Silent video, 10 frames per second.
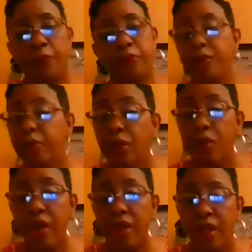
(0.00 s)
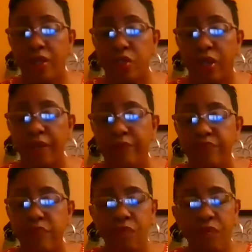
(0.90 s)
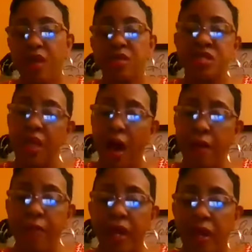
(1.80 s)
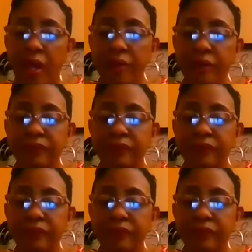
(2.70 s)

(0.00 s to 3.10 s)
I'm keeping it 100. It's not man.